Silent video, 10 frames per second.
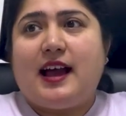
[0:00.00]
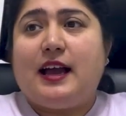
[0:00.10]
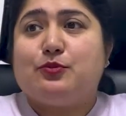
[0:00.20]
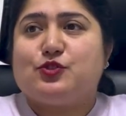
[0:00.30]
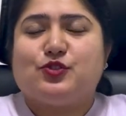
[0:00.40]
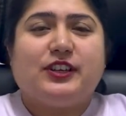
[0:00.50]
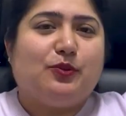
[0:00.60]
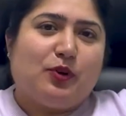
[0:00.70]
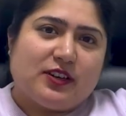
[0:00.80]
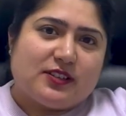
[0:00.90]
I was really
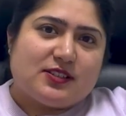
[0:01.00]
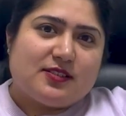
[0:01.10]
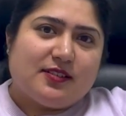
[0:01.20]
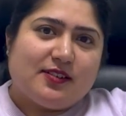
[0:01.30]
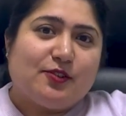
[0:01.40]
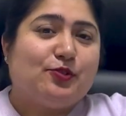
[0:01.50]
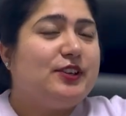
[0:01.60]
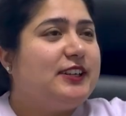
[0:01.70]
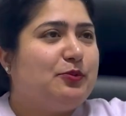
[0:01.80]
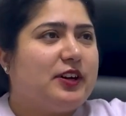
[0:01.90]
worried,
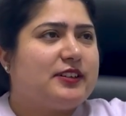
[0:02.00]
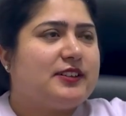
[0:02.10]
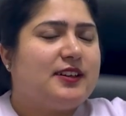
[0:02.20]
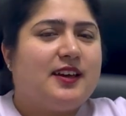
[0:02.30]
really worried.